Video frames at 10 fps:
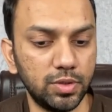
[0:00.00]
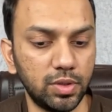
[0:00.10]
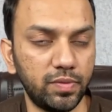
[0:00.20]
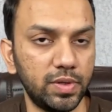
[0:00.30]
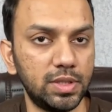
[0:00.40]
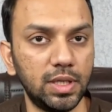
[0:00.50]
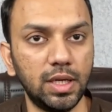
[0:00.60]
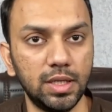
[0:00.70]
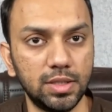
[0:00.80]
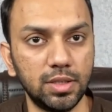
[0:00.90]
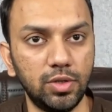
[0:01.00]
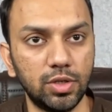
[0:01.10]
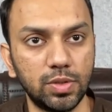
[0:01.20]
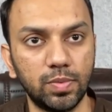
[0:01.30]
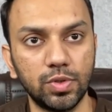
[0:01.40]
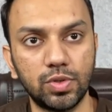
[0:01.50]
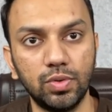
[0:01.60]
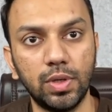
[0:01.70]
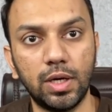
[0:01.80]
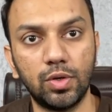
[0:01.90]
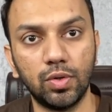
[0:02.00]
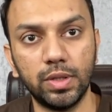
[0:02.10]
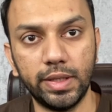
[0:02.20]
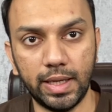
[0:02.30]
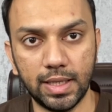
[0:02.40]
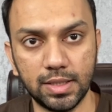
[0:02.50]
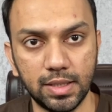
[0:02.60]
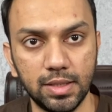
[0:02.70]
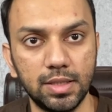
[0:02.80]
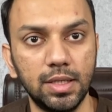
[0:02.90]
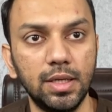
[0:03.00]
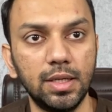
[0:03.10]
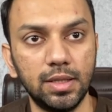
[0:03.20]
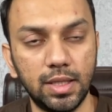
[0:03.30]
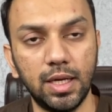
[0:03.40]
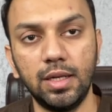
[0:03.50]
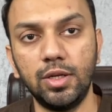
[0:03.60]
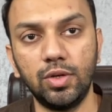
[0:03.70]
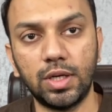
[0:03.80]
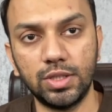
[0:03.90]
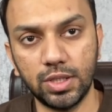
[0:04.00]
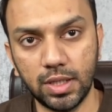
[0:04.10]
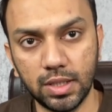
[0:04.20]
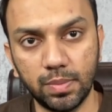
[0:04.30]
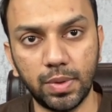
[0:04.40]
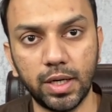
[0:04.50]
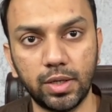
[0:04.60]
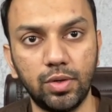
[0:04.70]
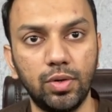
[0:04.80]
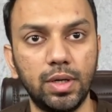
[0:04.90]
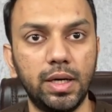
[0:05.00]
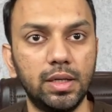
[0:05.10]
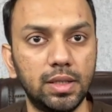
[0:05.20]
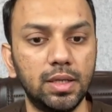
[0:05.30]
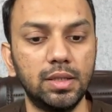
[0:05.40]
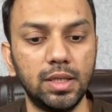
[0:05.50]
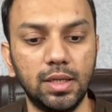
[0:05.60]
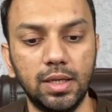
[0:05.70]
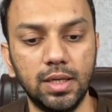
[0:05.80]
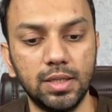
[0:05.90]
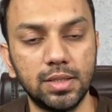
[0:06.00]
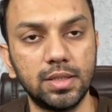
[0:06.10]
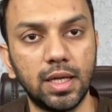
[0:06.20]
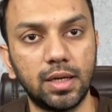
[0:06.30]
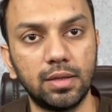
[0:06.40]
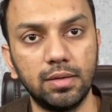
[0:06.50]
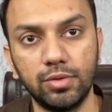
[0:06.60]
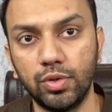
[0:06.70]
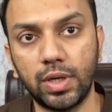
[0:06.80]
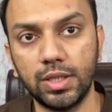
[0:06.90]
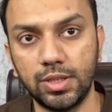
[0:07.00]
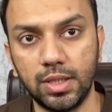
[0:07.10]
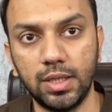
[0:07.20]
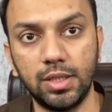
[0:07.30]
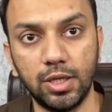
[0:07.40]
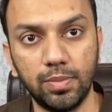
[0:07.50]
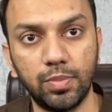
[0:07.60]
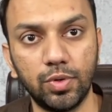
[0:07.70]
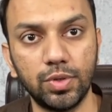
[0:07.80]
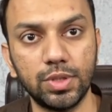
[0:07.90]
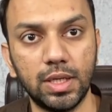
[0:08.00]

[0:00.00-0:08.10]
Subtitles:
So the first thing is you're supposed to enroll the essence, then you can generate the barcode, and third thing is that you can generate the reports